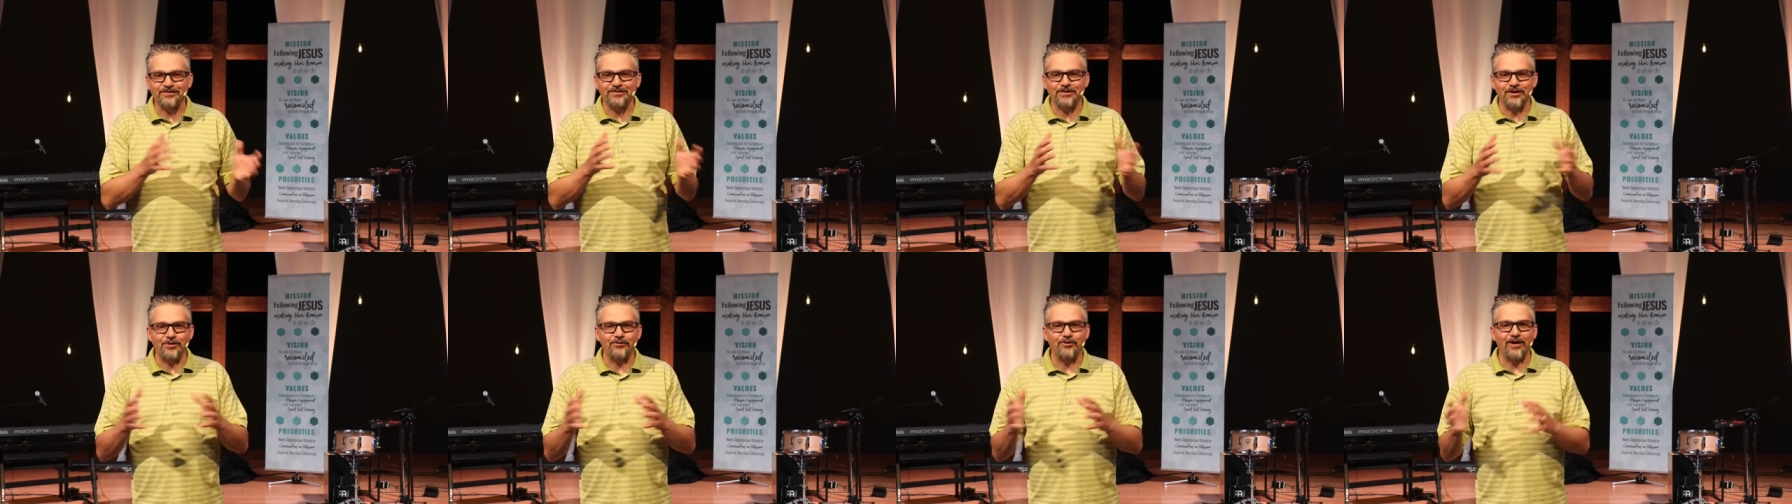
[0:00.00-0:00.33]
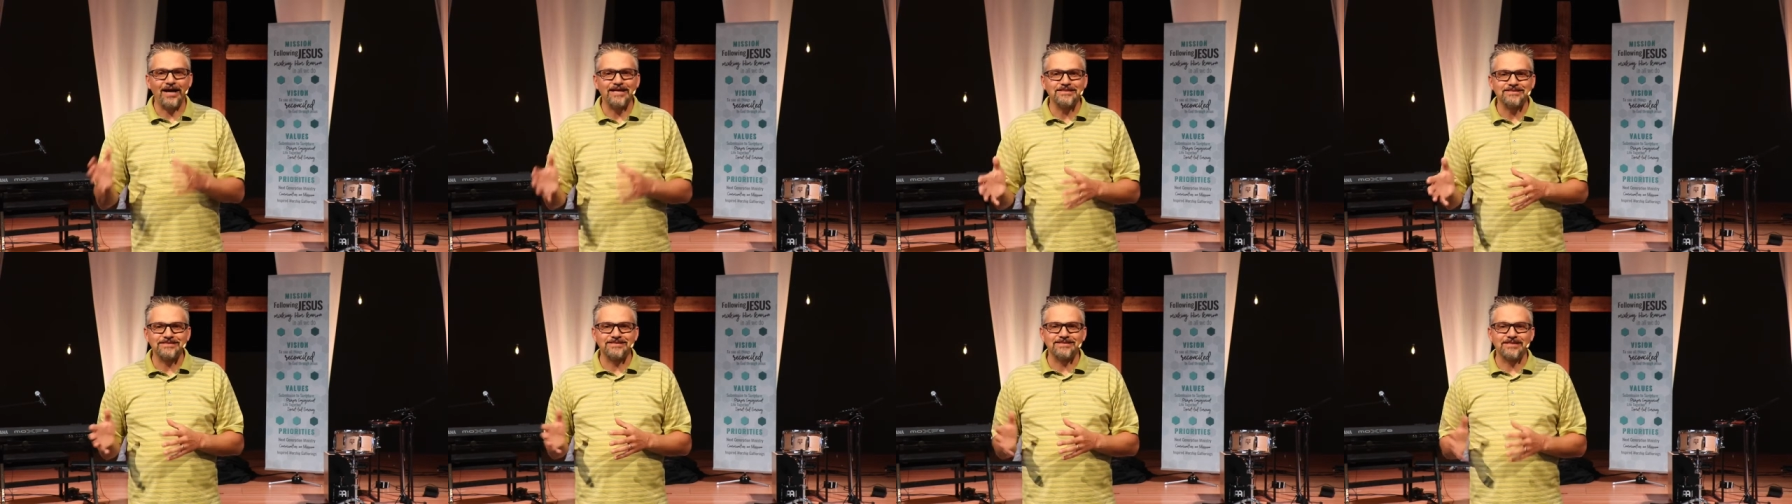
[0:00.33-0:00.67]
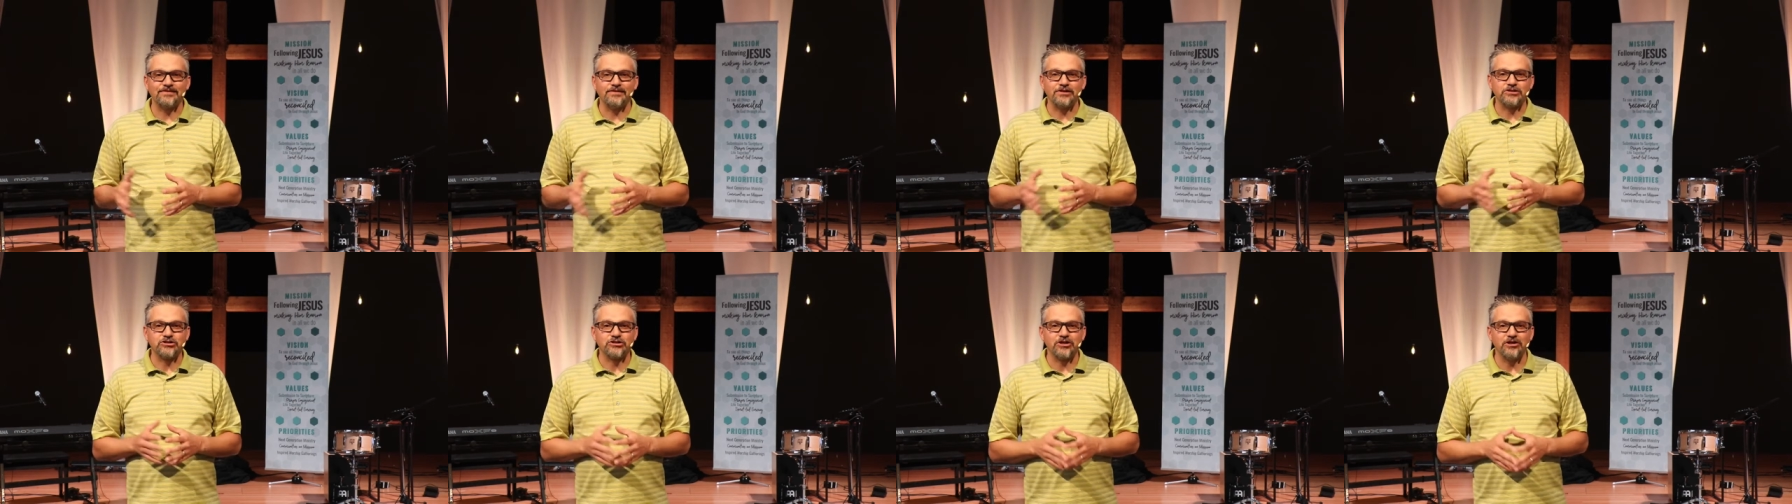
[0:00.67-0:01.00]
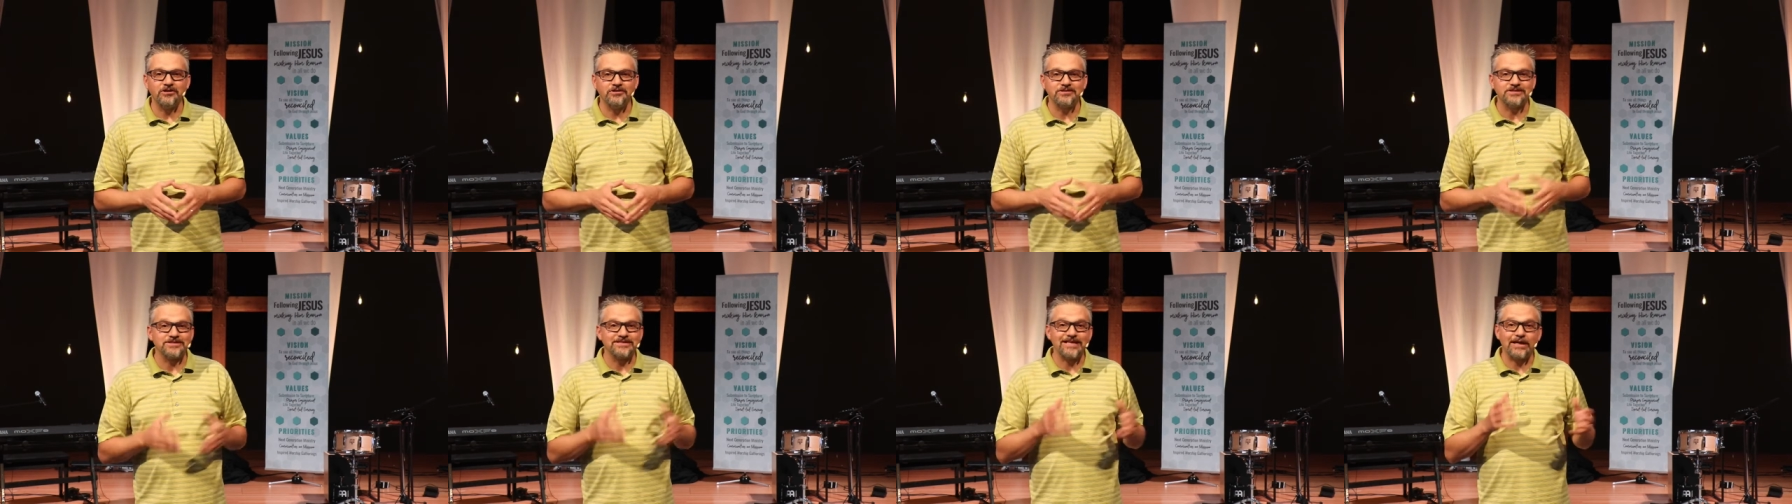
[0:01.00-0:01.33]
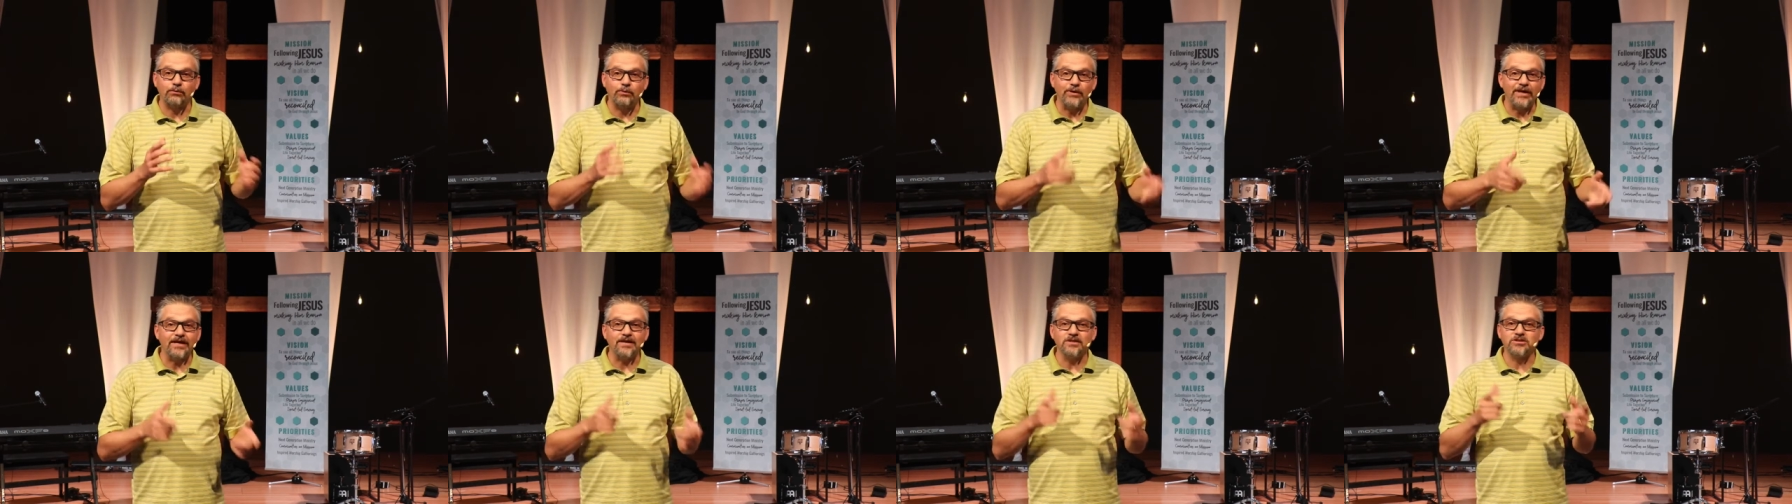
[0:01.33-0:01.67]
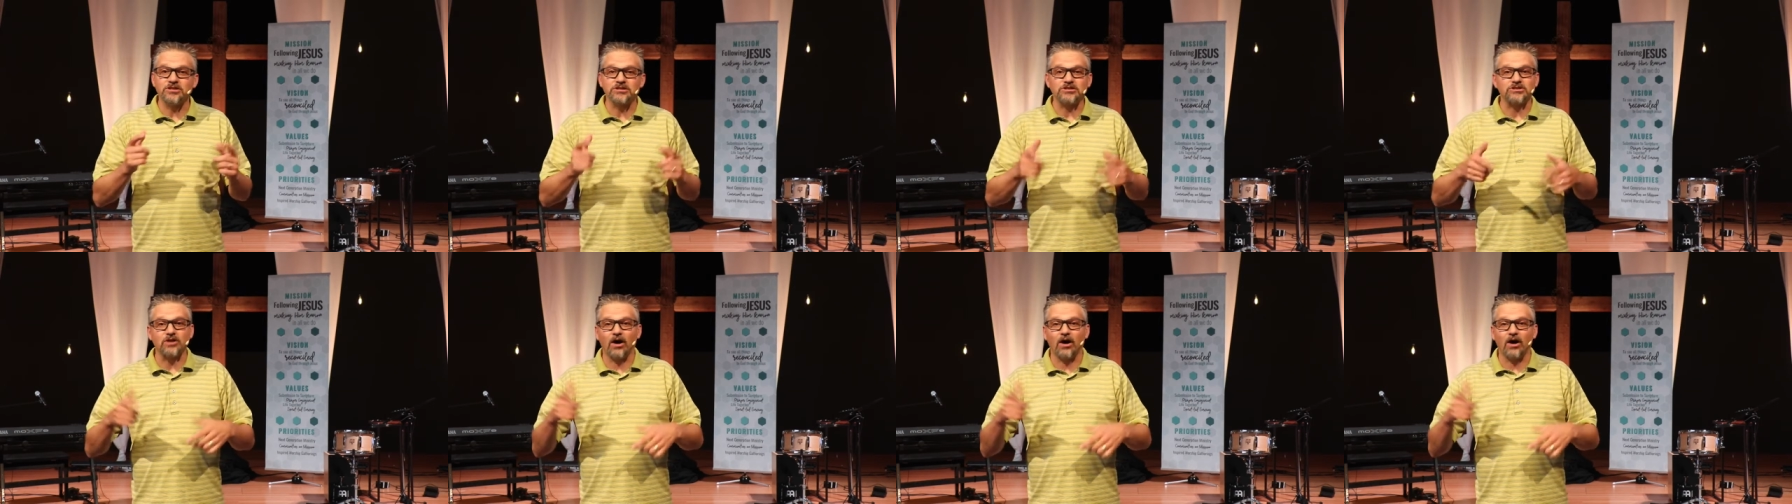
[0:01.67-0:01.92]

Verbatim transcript: that arises in the church is that we can just